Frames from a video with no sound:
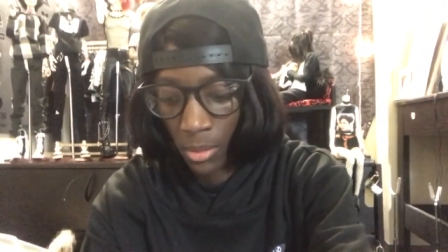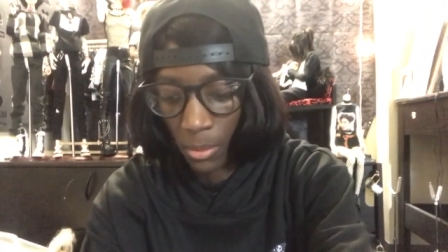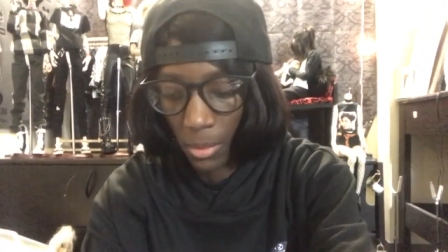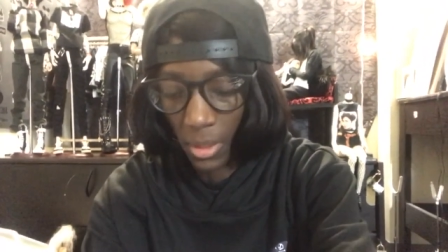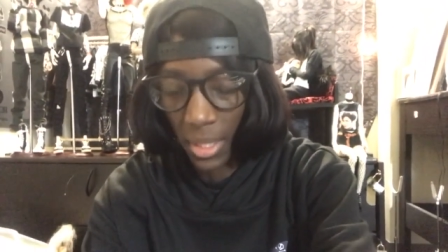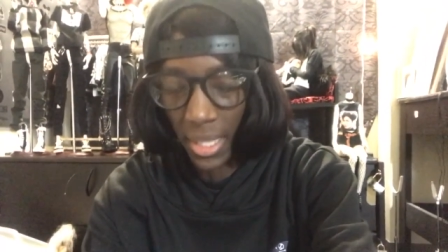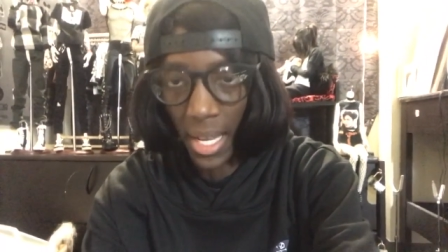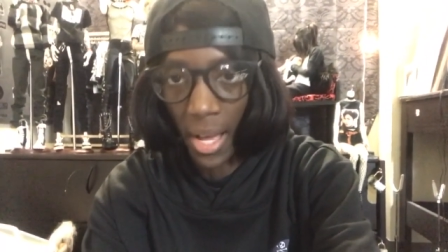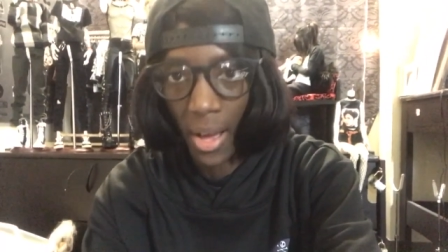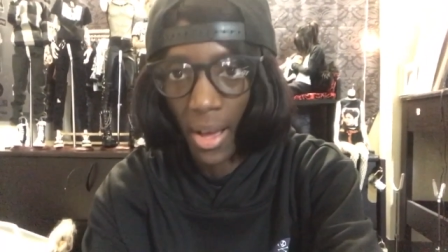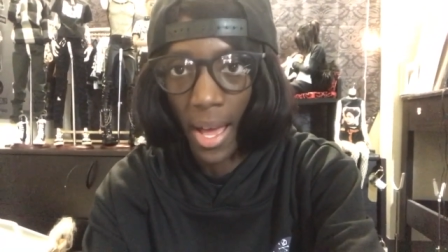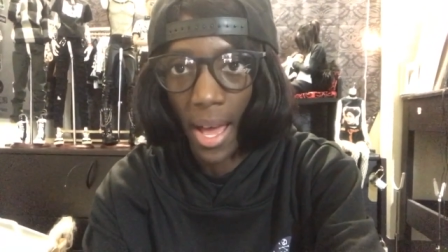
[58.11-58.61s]

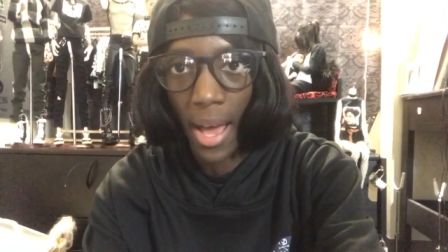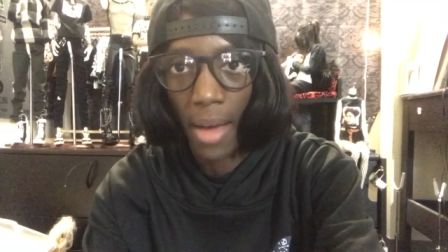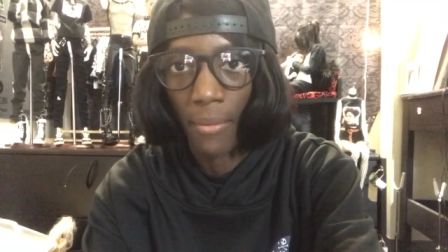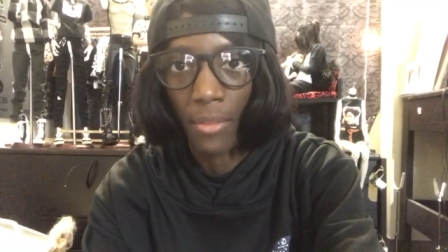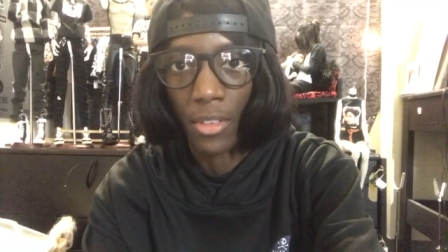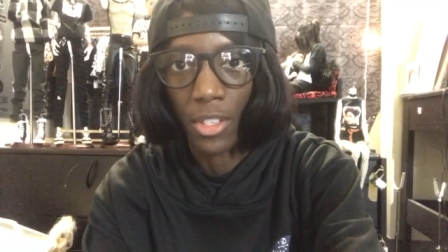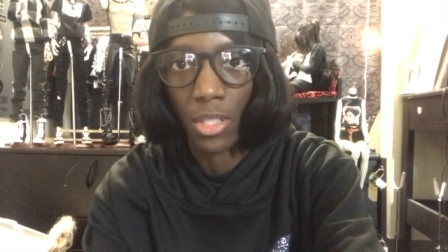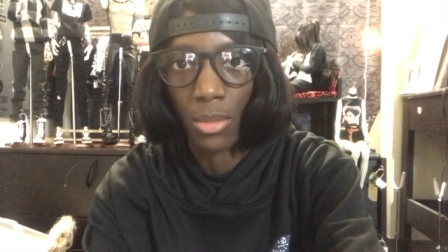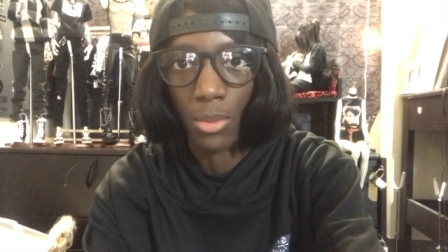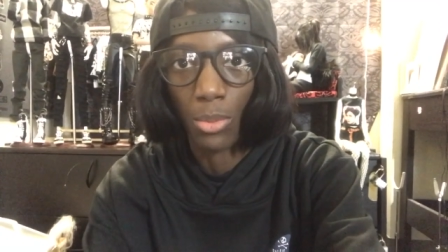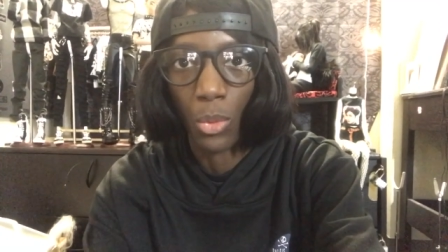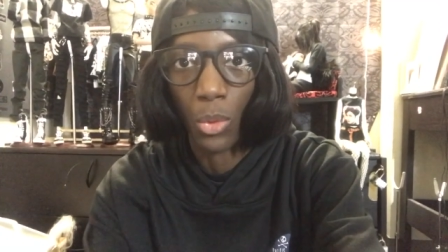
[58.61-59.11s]
but now I have
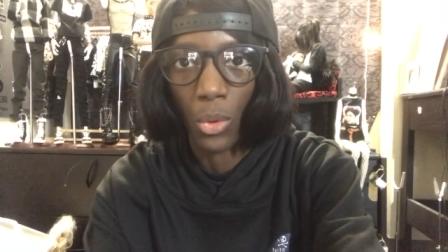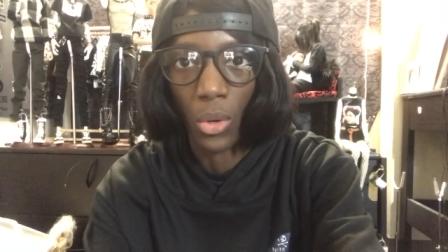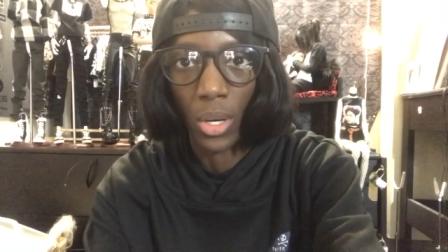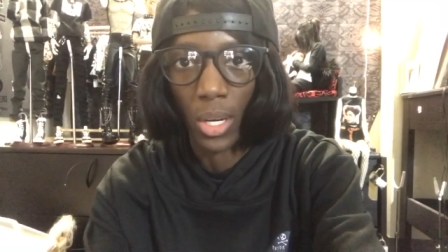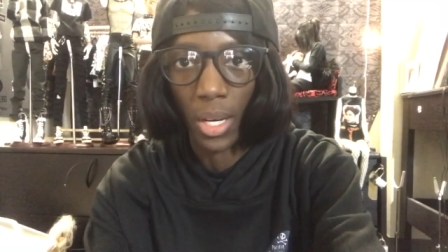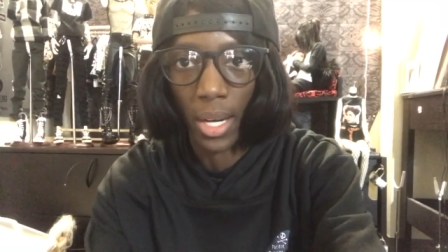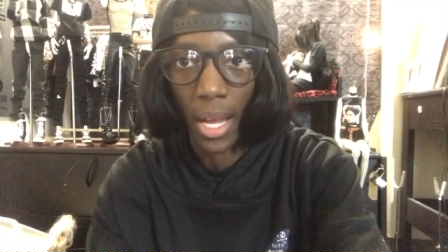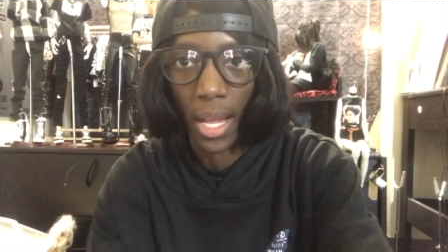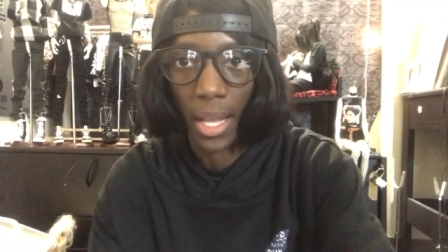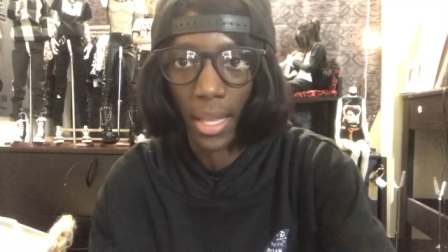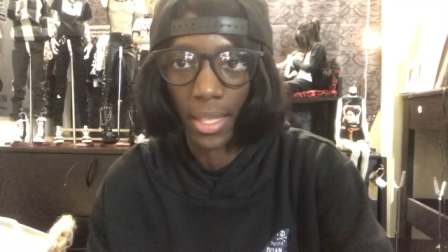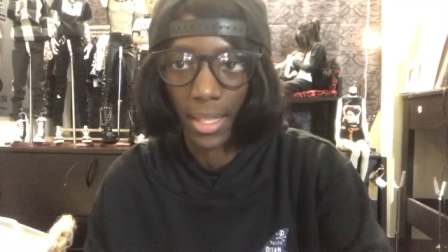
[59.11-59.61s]
this
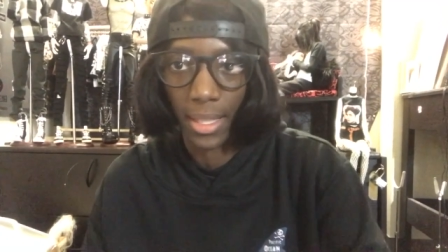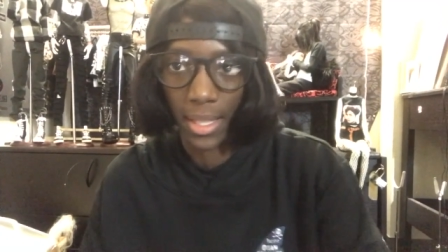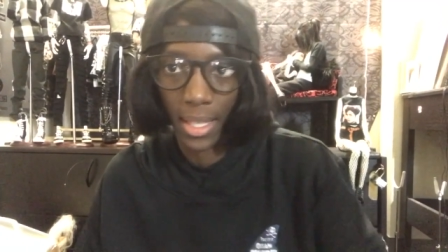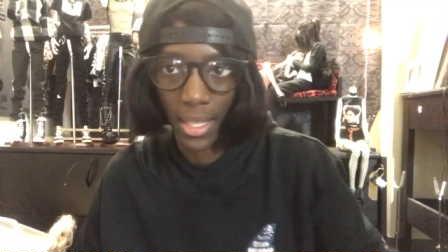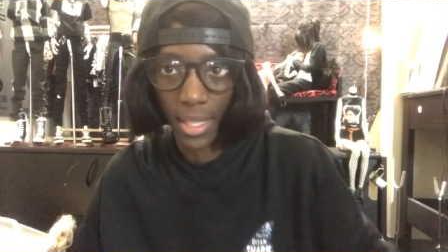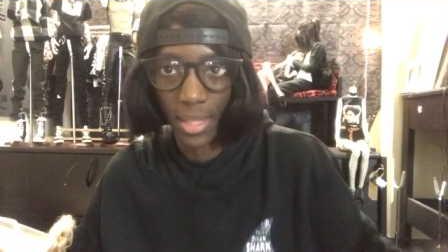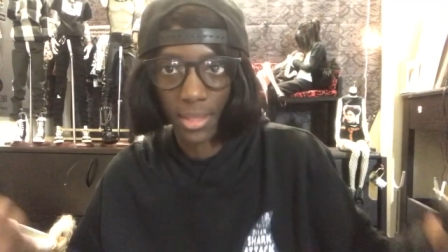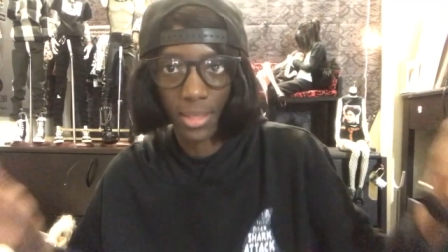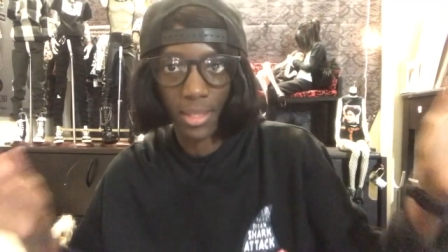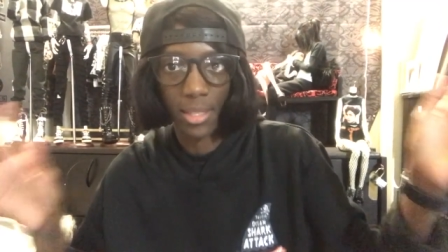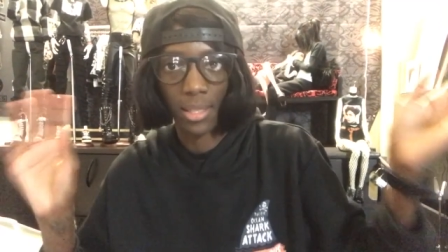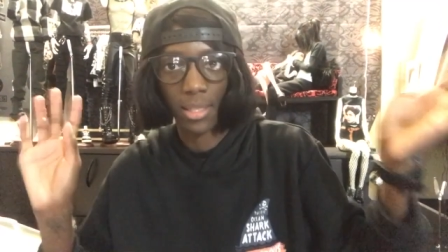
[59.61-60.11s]
more
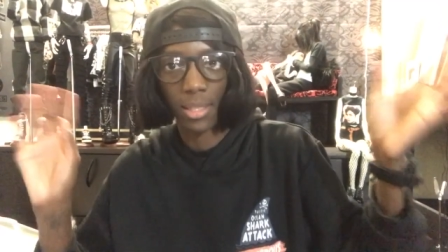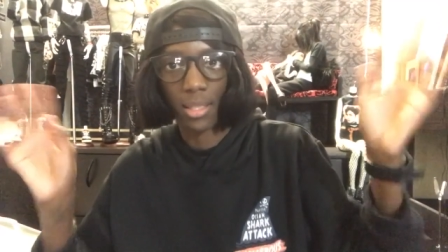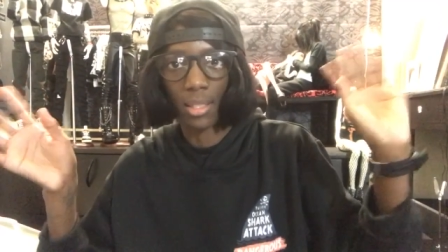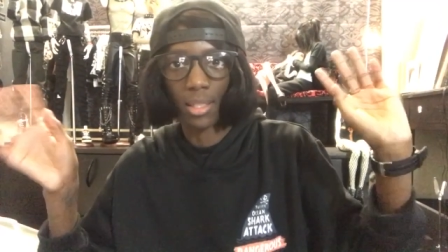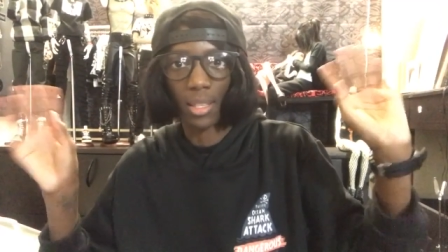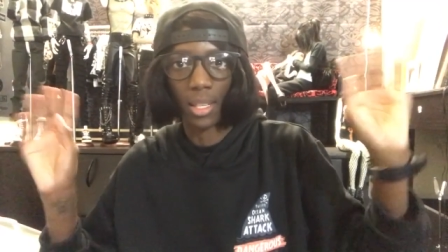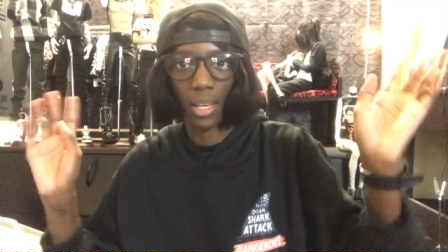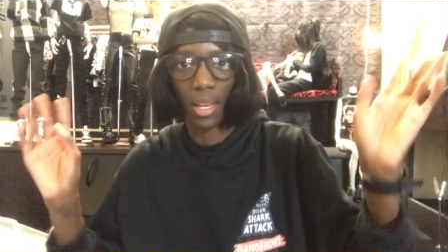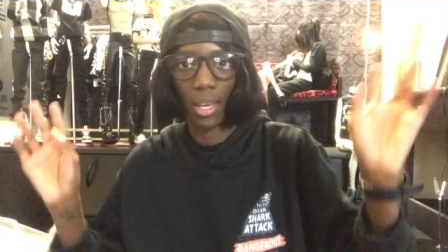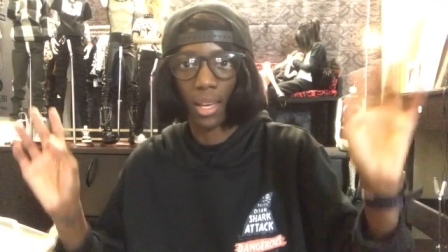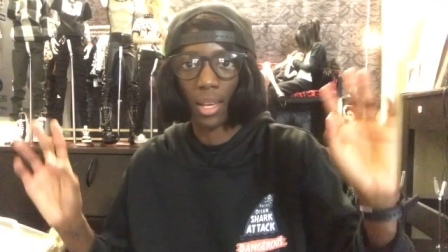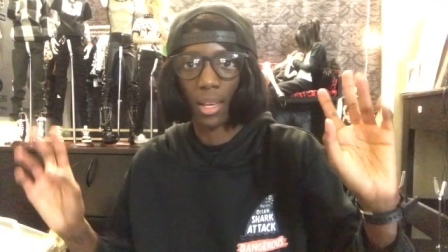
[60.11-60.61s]
elegant
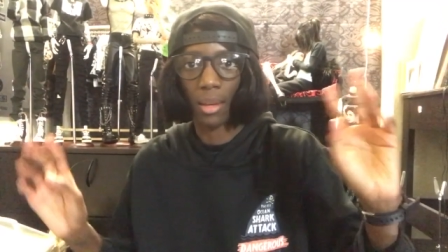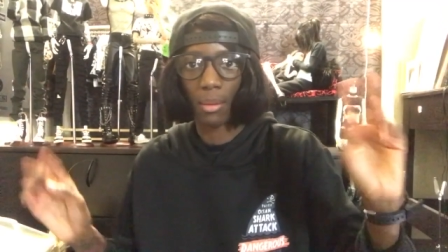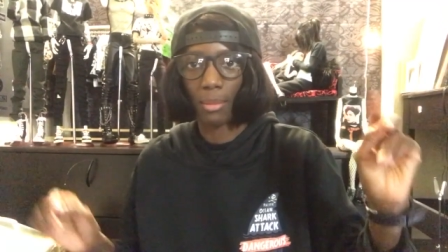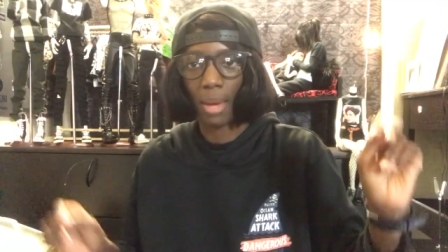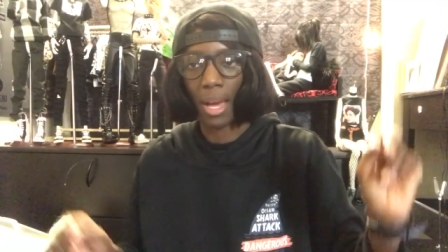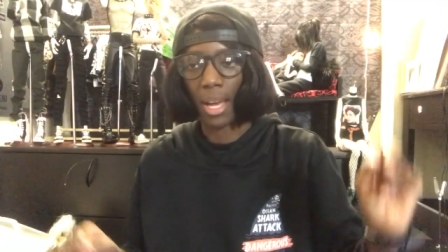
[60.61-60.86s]
looking